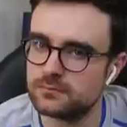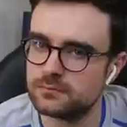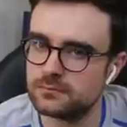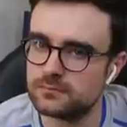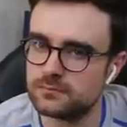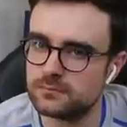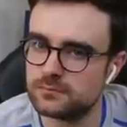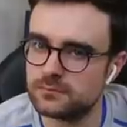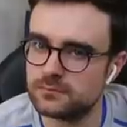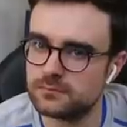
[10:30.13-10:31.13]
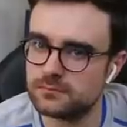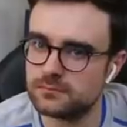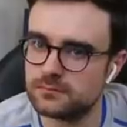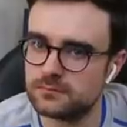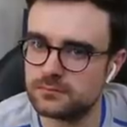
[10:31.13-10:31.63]

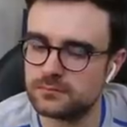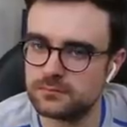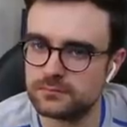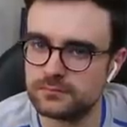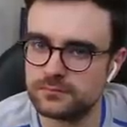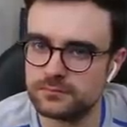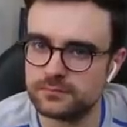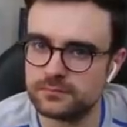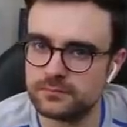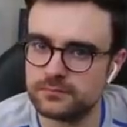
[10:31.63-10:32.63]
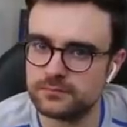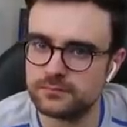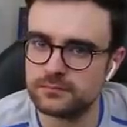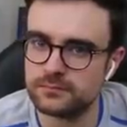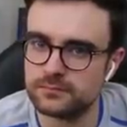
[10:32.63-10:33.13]

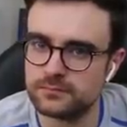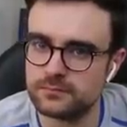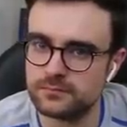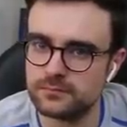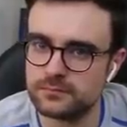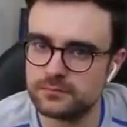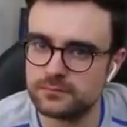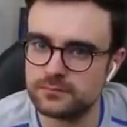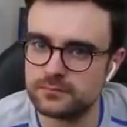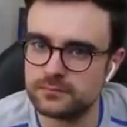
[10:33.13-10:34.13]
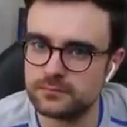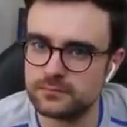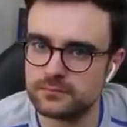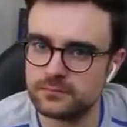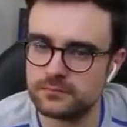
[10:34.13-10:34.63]

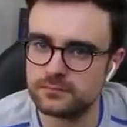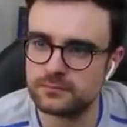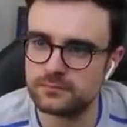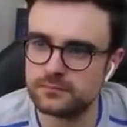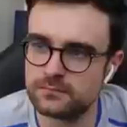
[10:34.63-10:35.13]
(silent)